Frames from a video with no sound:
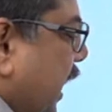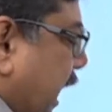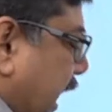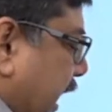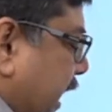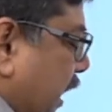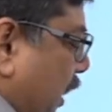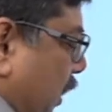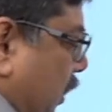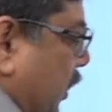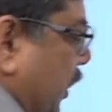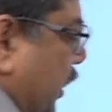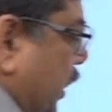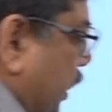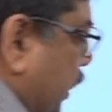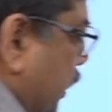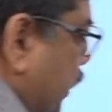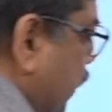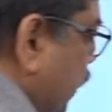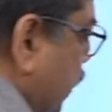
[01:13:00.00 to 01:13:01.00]
Anyhow,
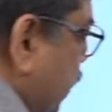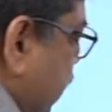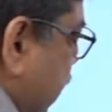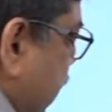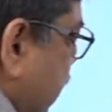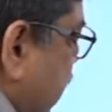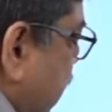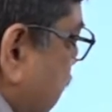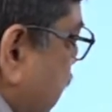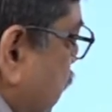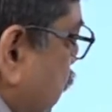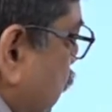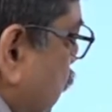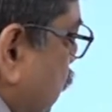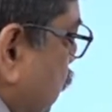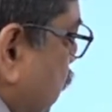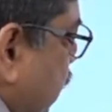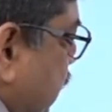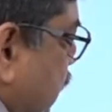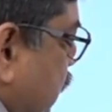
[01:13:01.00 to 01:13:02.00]
so 6 into
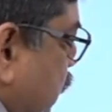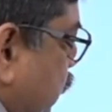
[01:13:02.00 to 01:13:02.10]
2 is